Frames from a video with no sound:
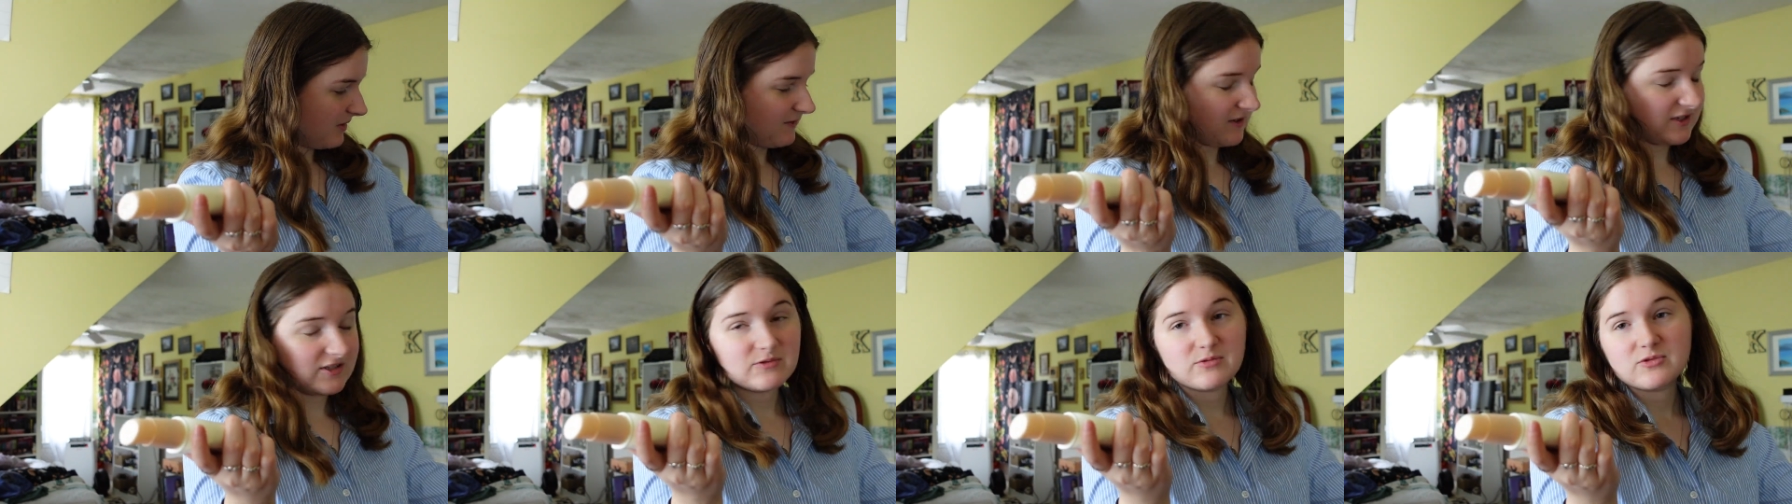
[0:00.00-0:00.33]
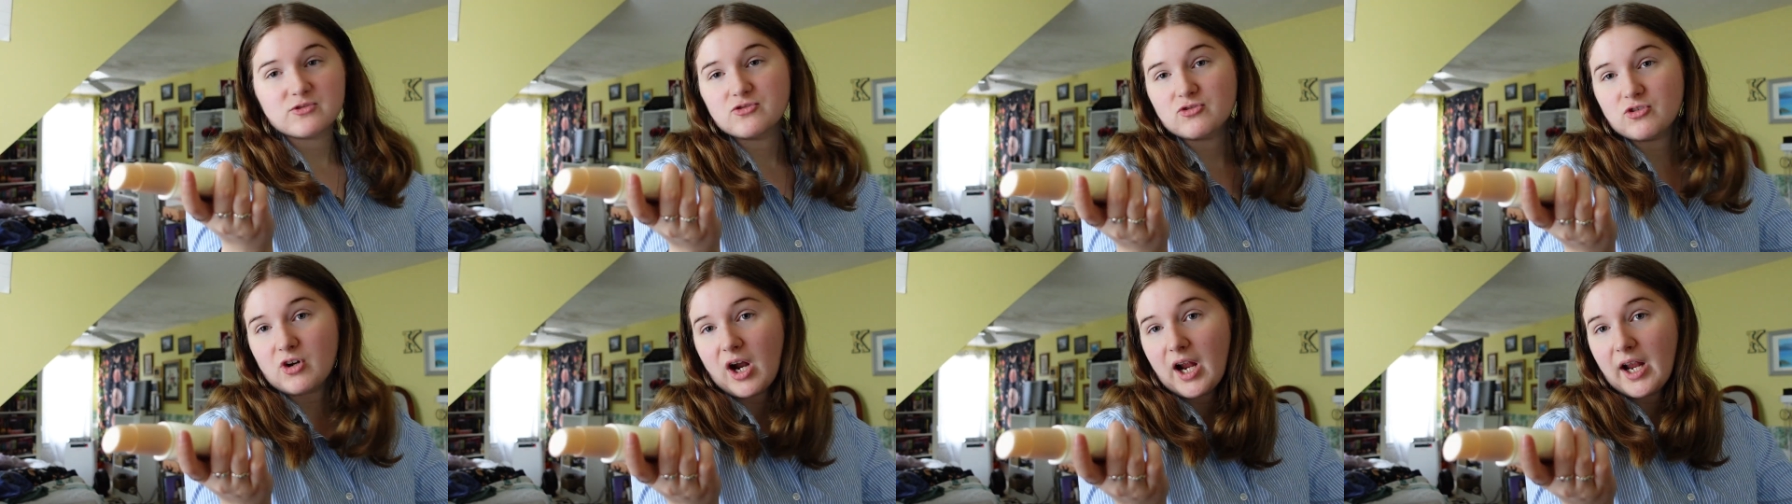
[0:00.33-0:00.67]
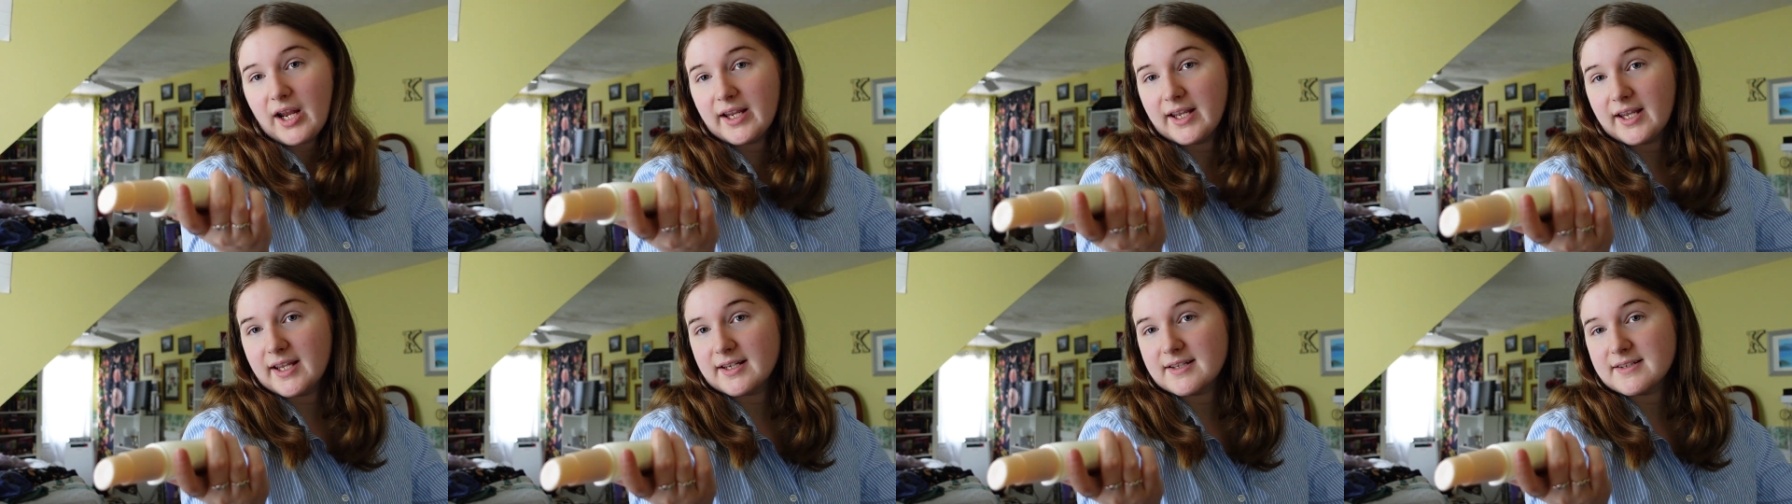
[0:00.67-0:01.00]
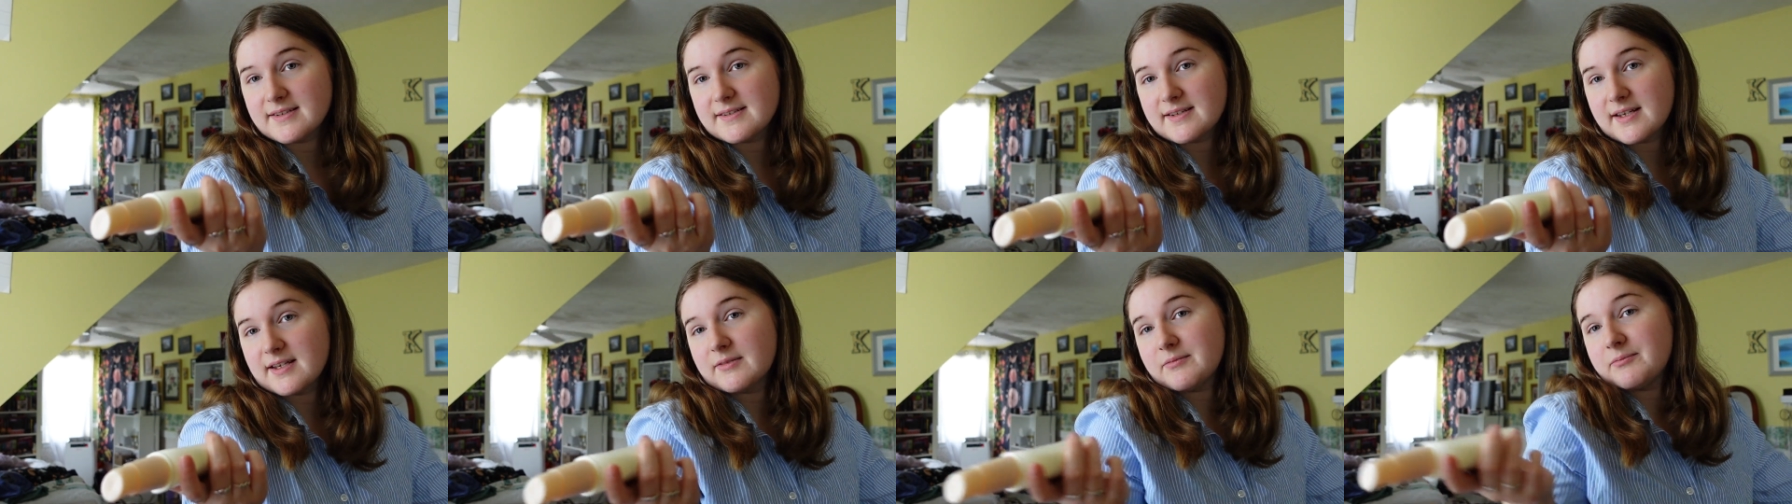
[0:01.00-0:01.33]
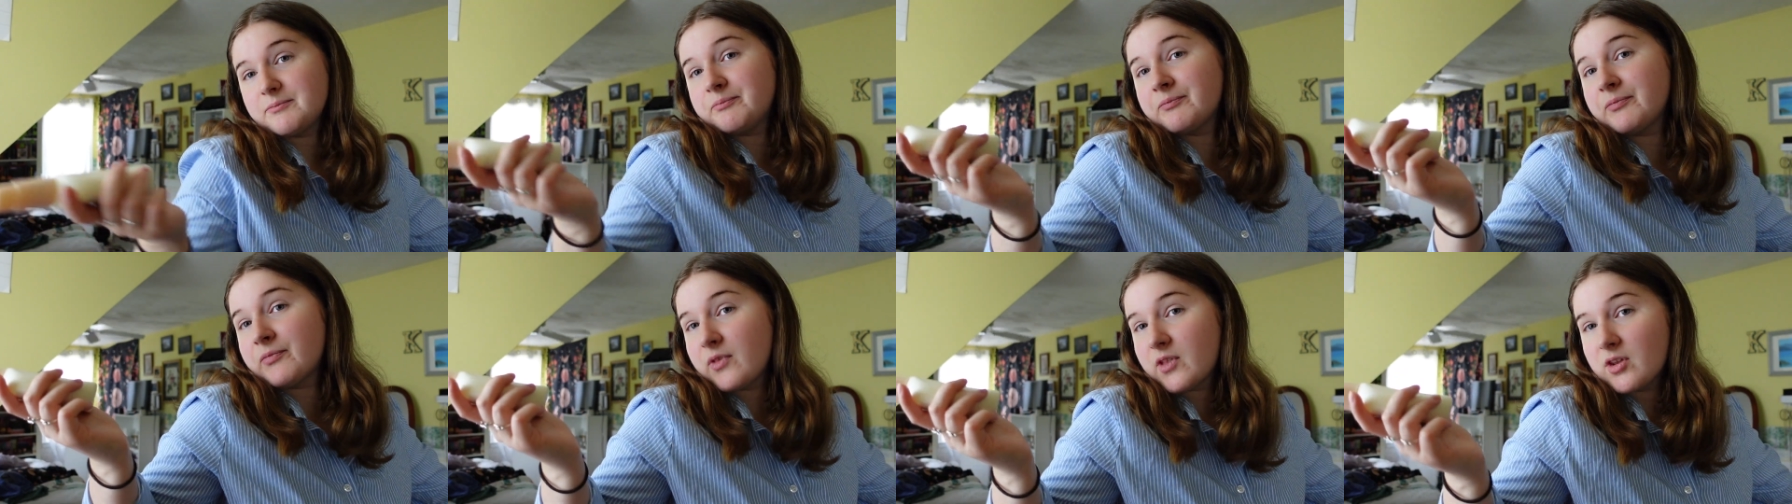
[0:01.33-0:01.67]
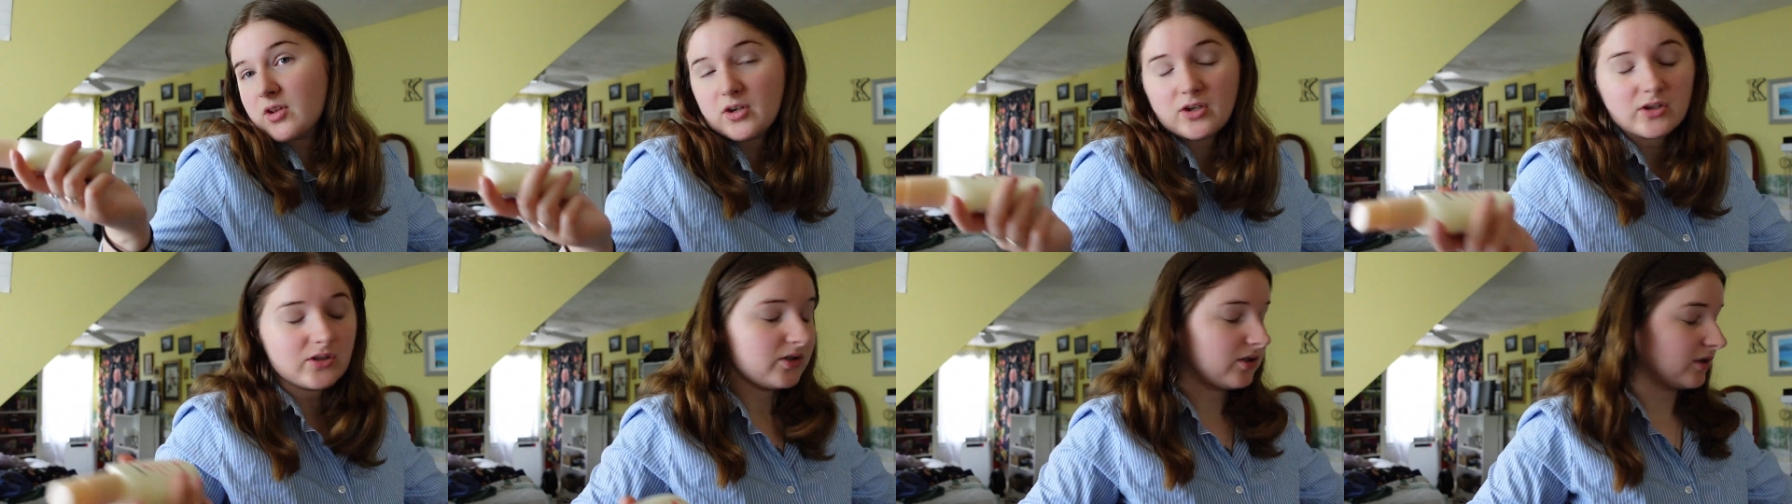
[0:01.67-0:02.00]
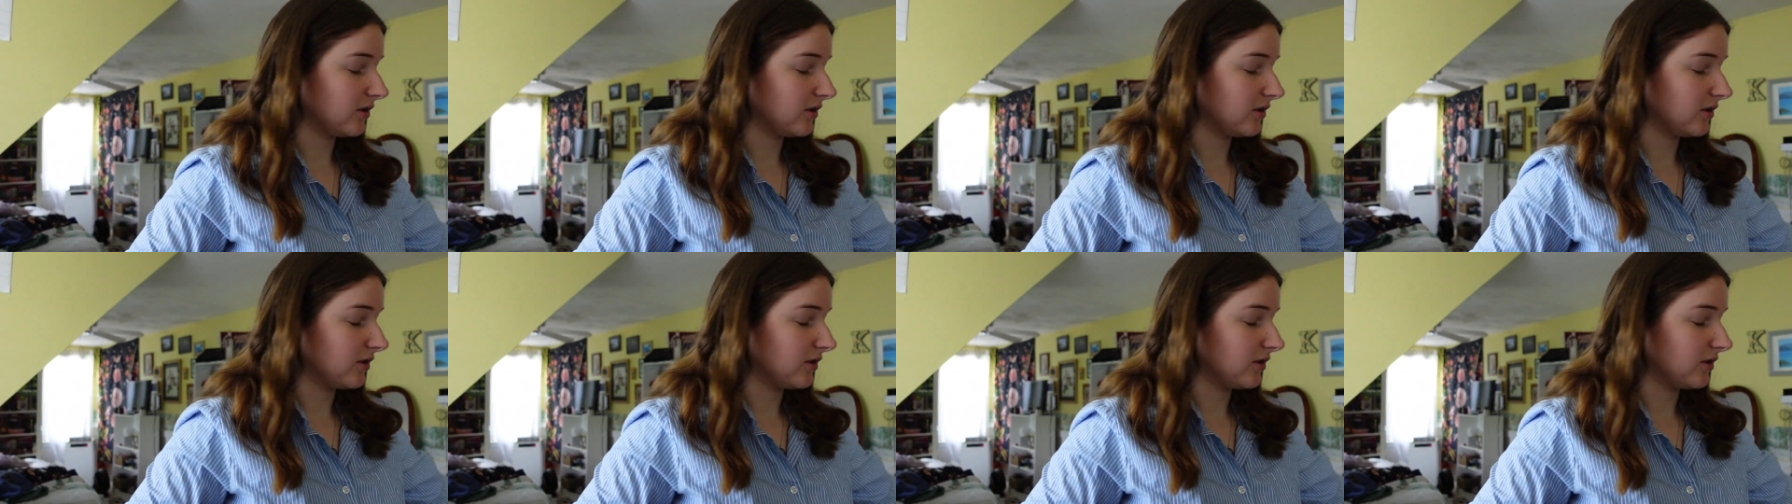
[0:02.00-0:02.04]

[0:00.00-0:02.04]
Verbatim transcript: face was dry and I said, couldn't